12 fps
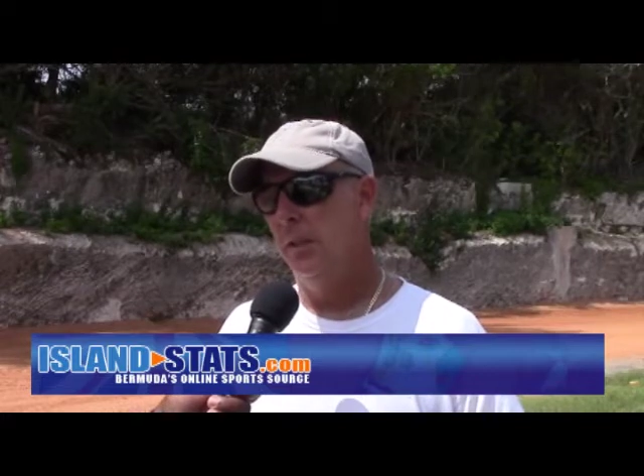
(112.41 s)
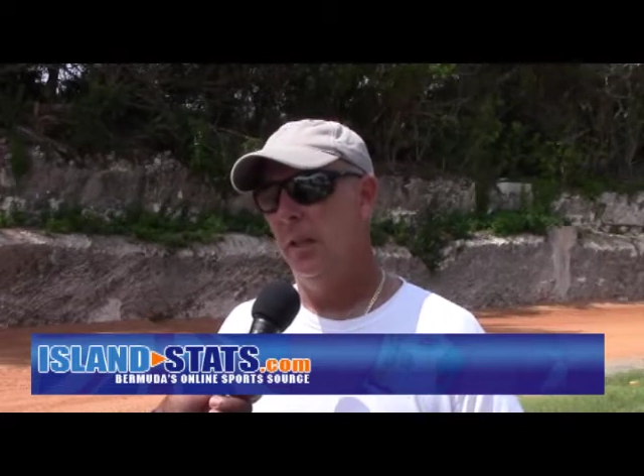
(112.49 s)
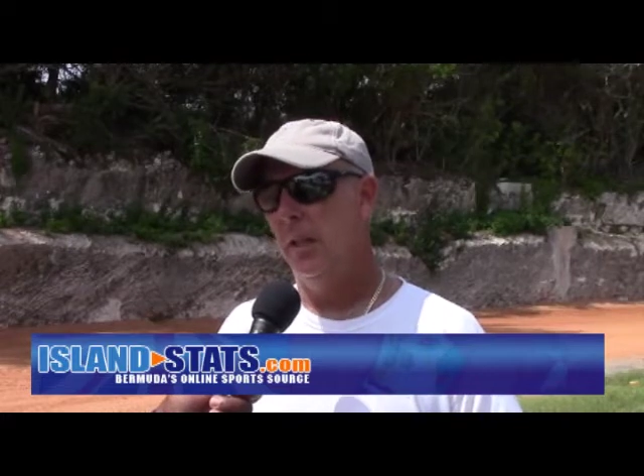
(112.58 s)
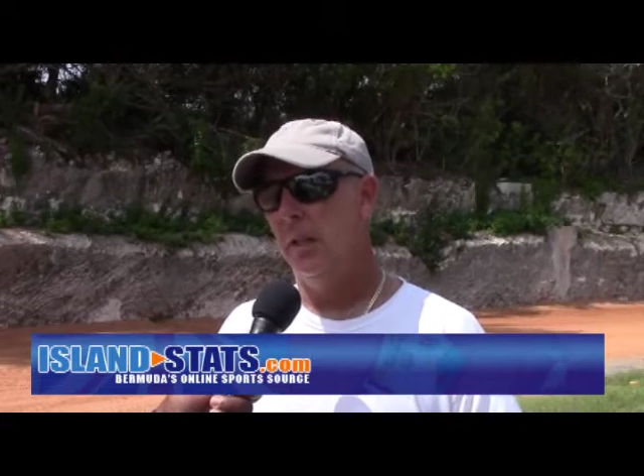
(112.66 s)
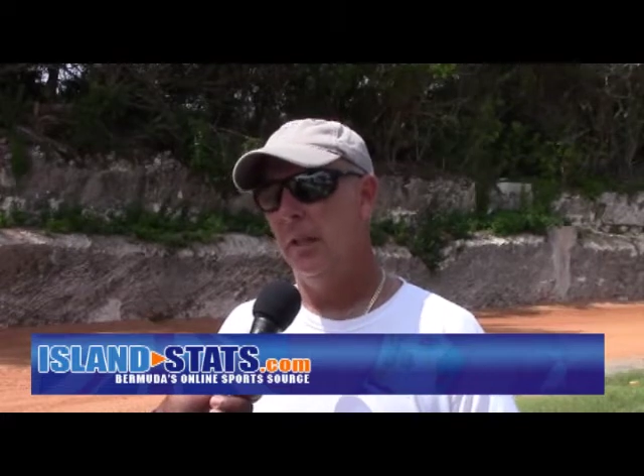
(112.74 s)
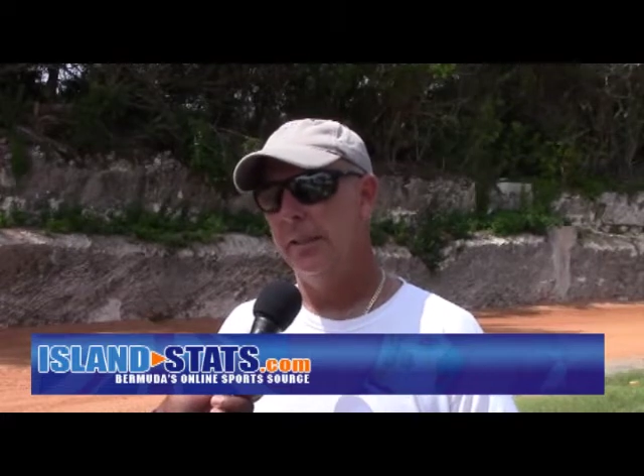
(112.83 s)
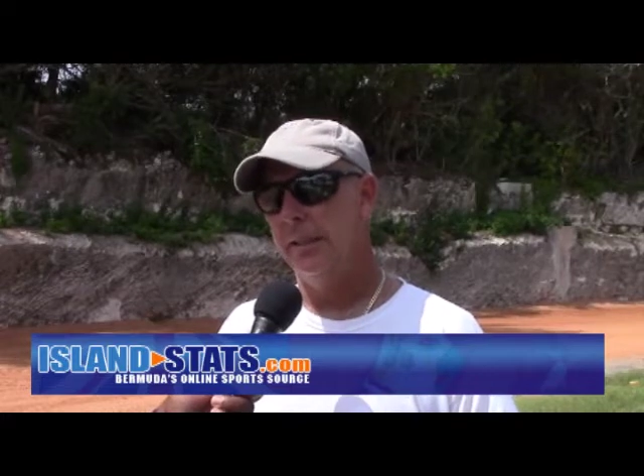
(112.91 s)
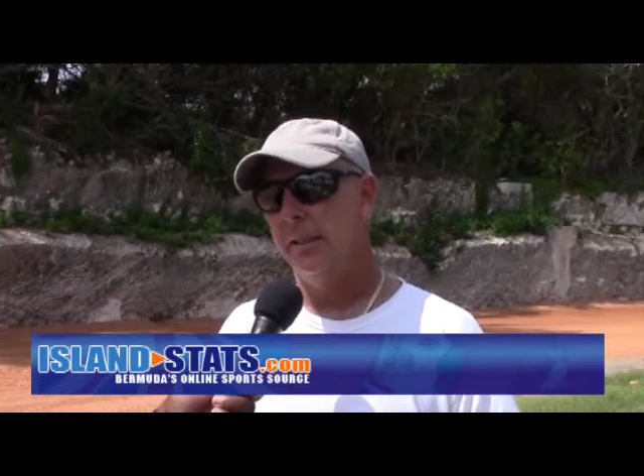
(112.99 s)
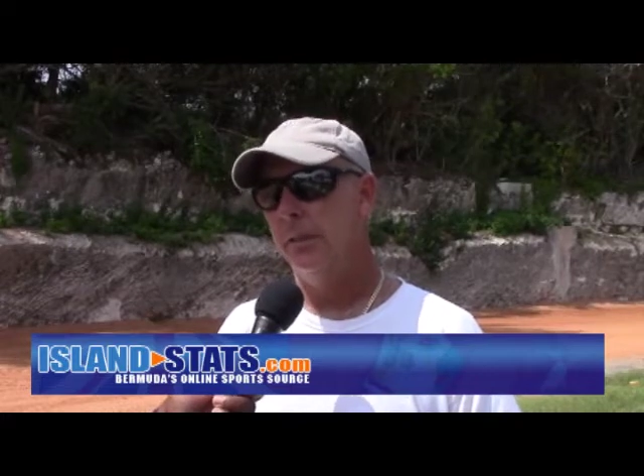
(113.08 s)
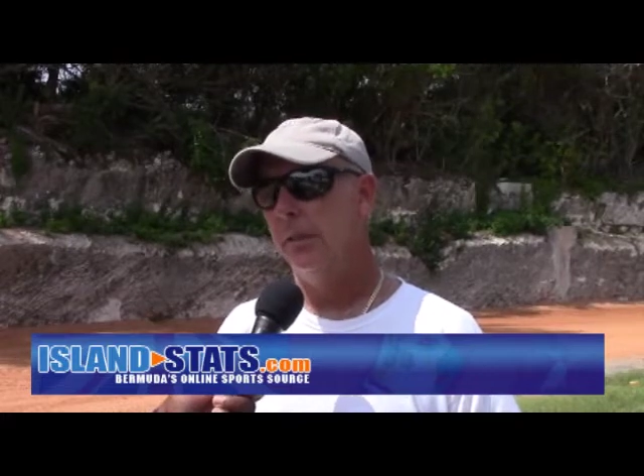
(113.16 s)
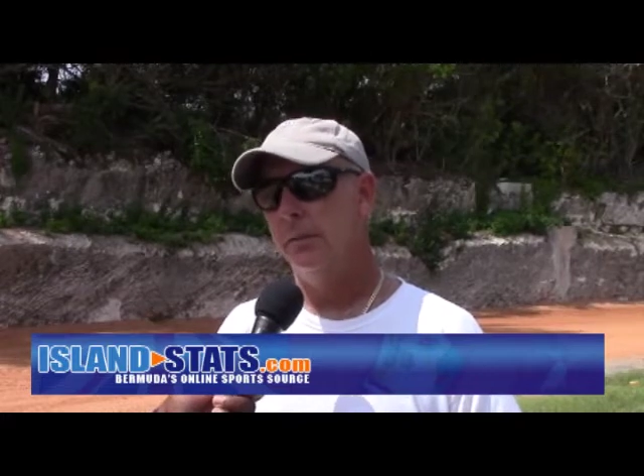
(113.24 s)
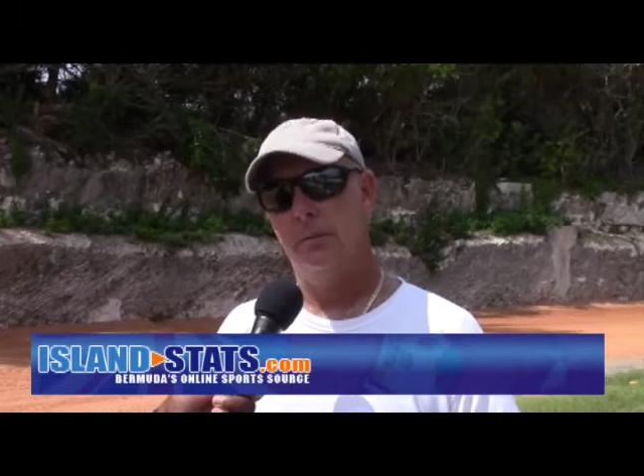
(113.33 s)
and they
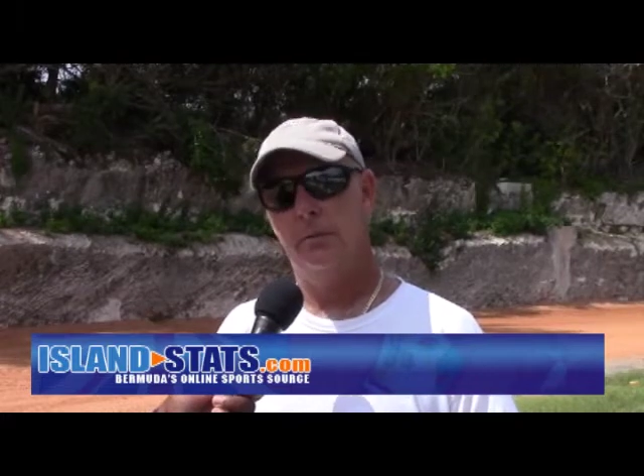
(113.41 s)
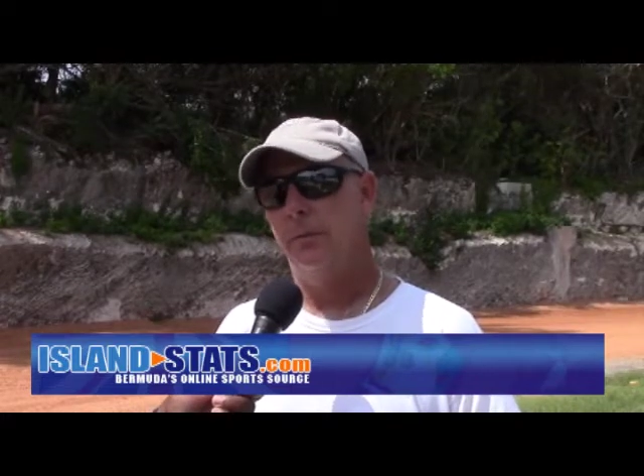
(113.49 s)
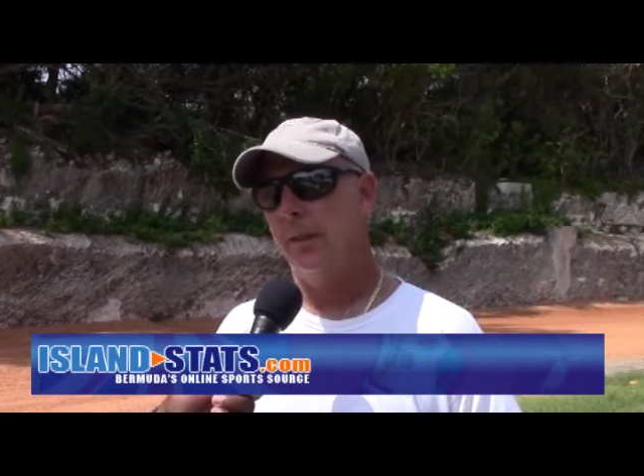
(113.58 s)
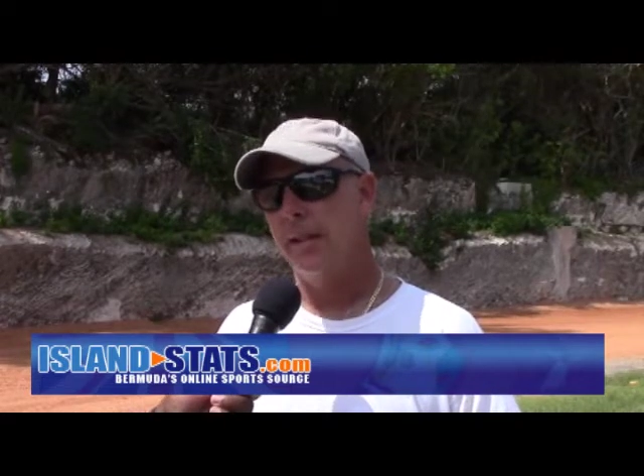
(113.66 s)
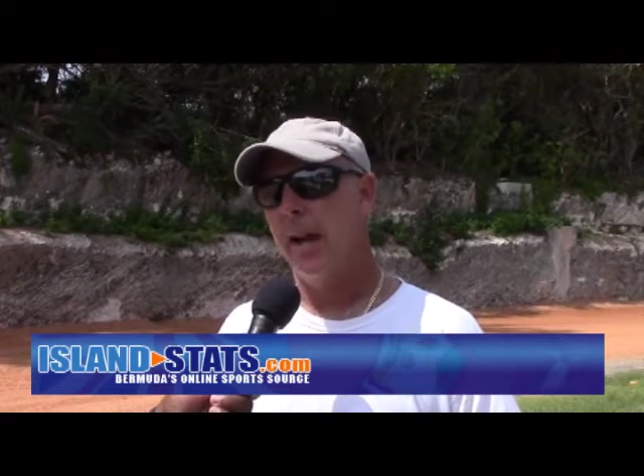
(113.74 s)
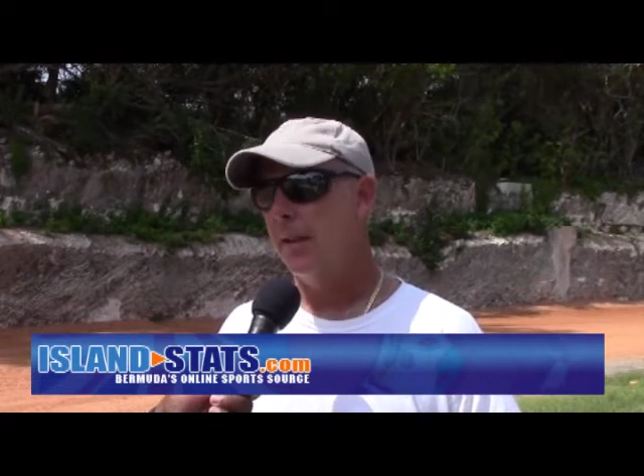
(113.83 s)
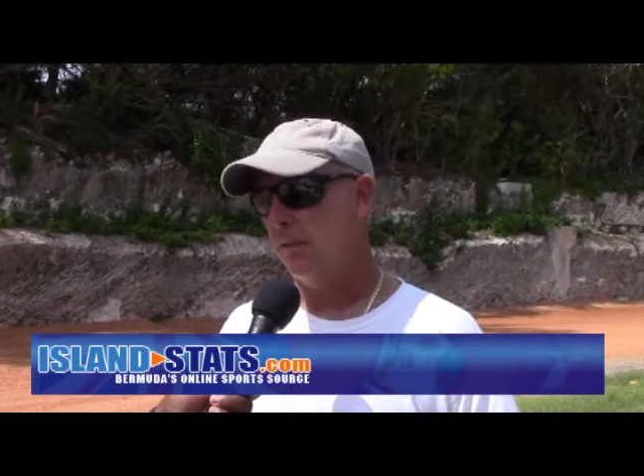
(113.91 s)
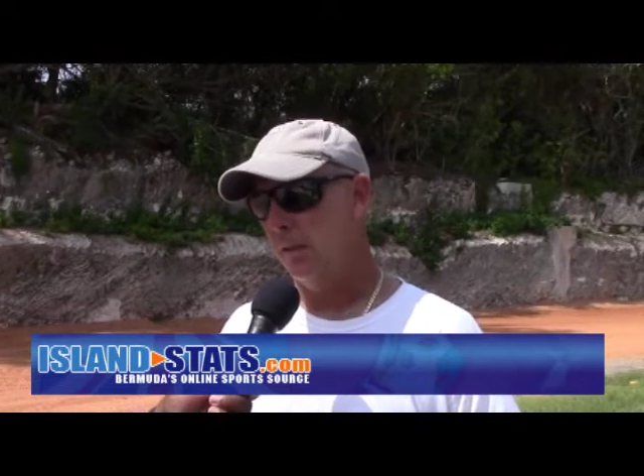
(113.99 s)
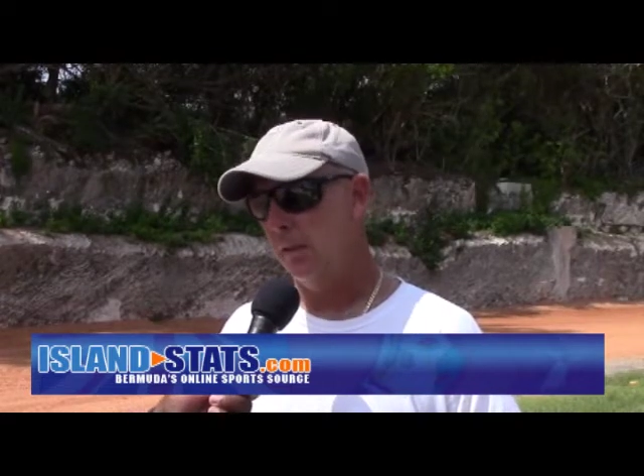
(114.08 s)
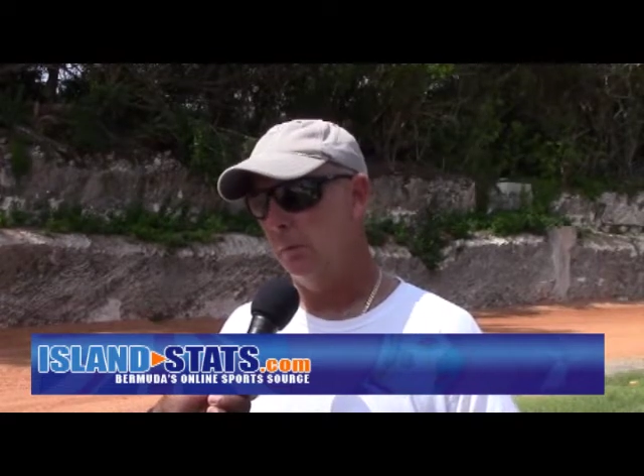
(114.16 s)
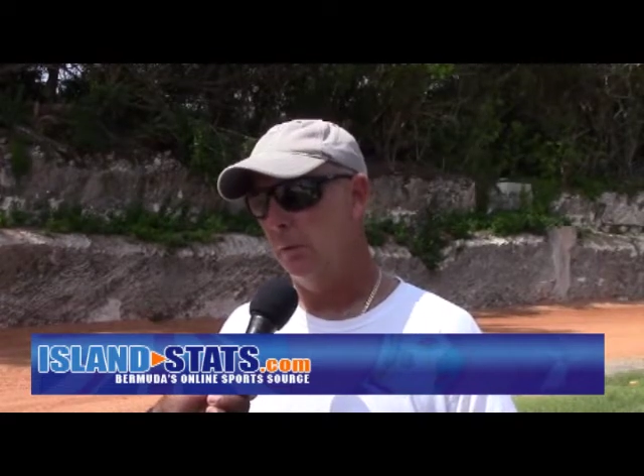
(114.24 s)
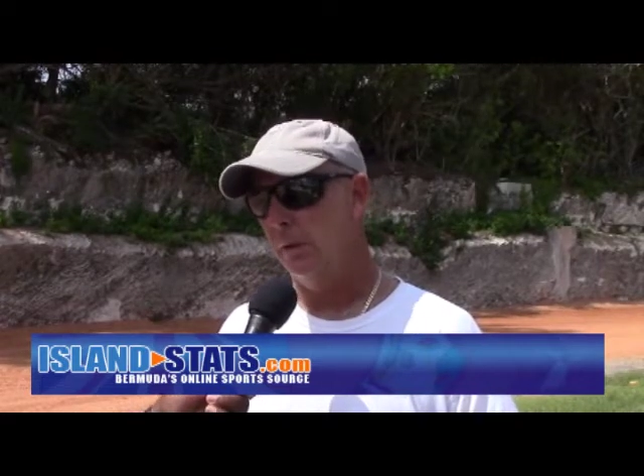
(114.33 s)
did
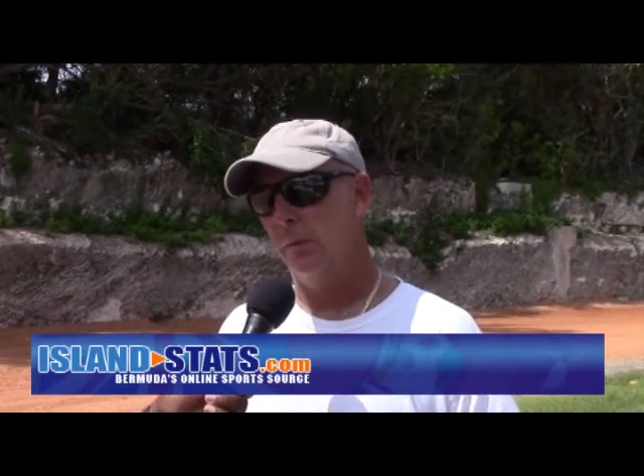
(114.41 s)
fantastically well.